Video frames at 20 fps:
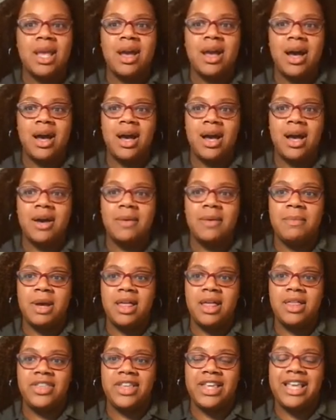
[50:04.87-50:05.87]

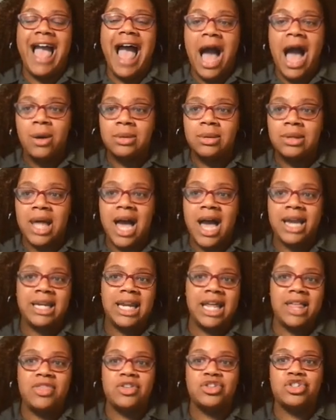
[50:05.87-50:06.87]
the outline
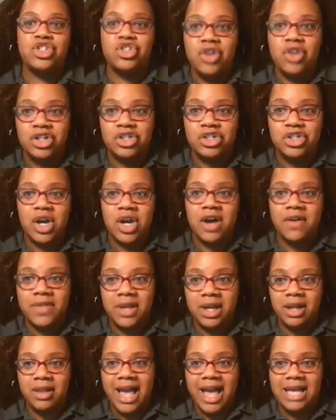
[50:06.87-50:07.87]
and the structure of
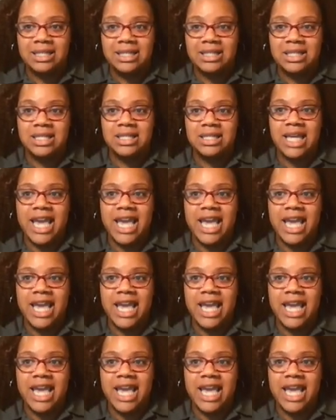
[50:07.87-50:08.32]
the classes,